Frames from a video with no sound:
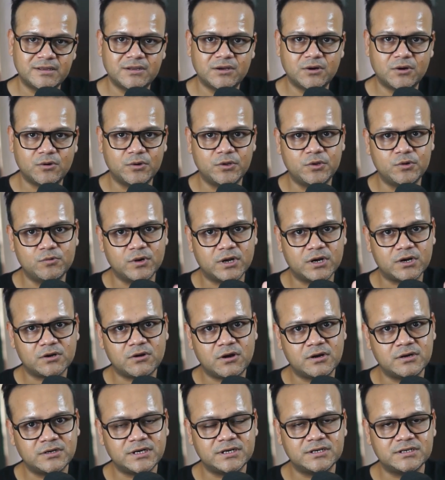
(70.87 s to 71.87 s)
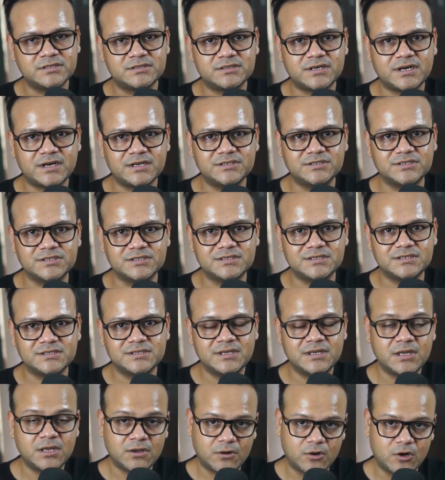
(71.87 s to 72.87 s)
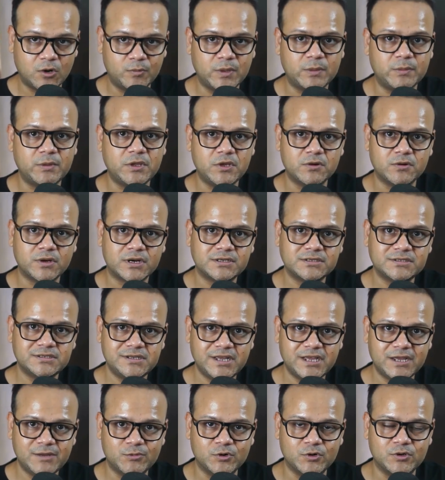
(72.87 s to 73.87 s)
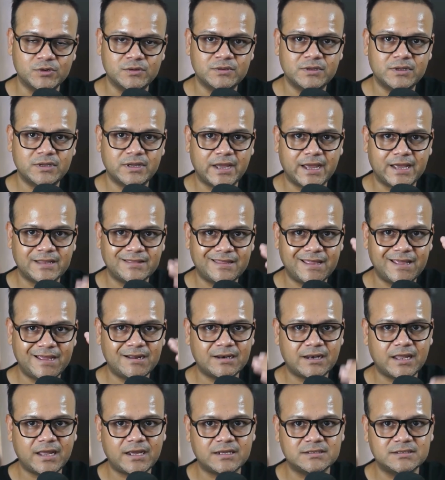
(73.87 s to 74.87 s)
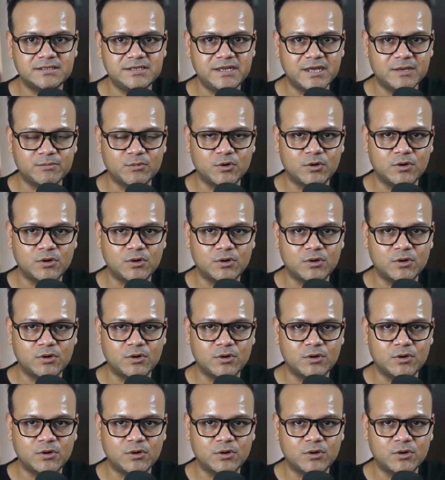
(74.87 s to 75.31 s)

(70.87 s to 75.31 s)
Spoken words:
Oh, you are a content strategist. Or maybe you are a CMO, and think like a CMO.